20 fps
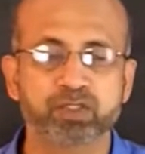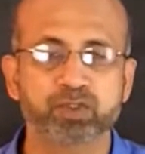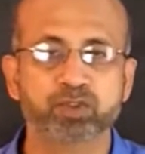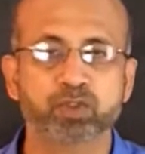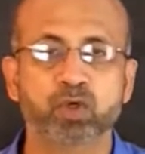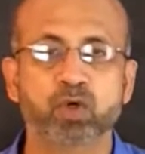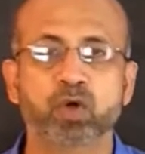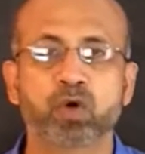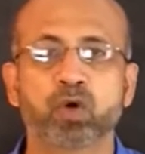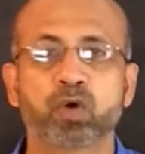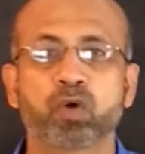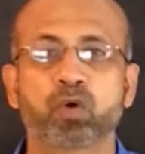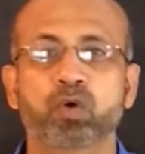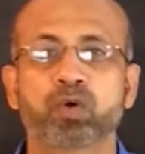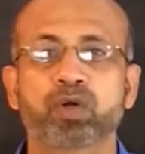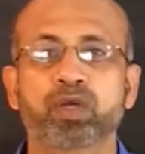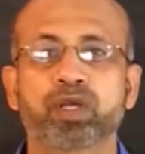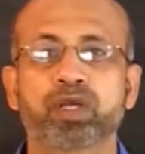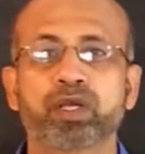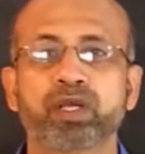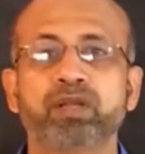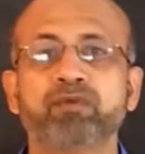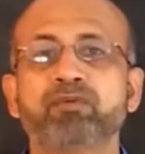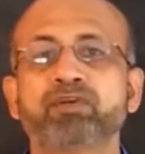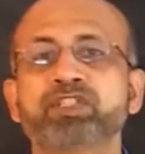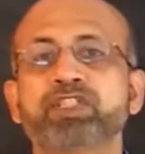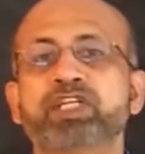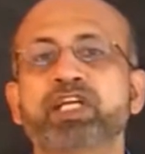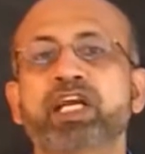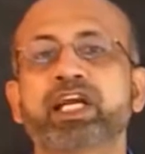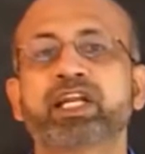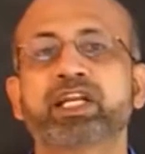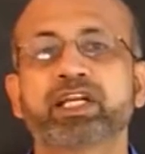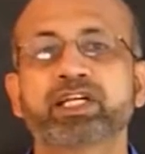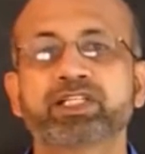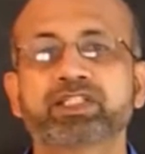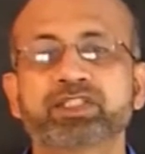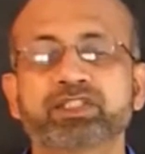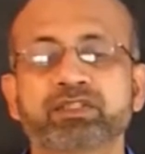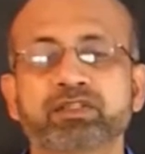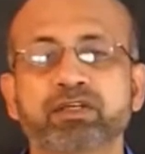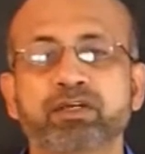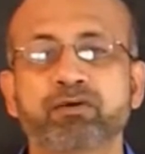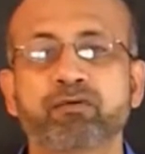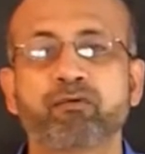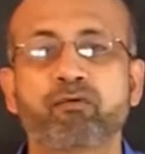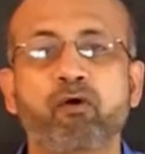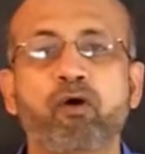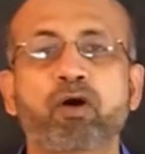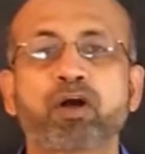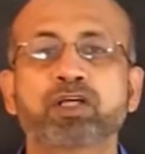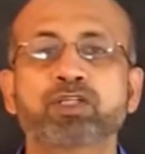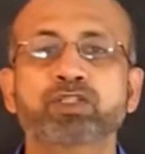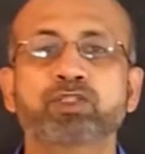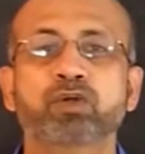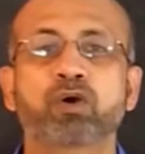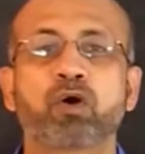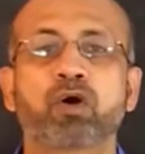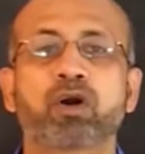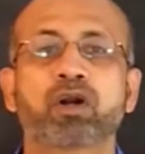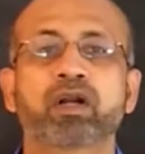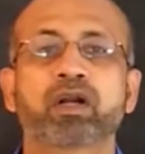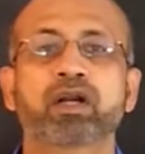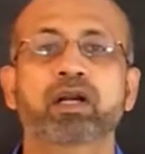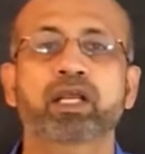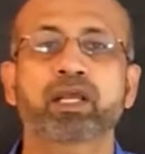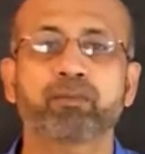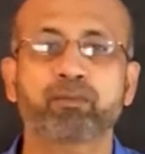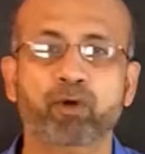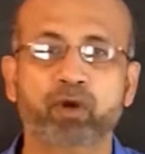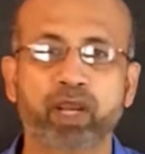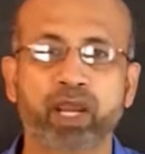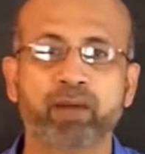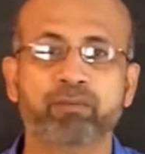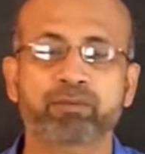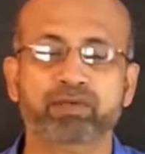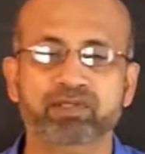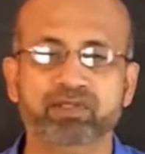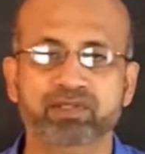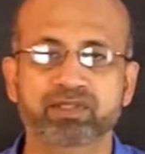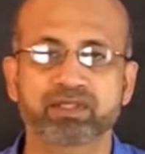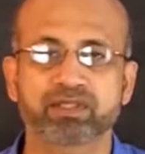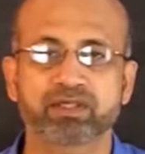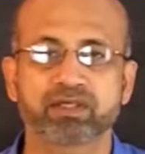So investigators focused on hippocampus,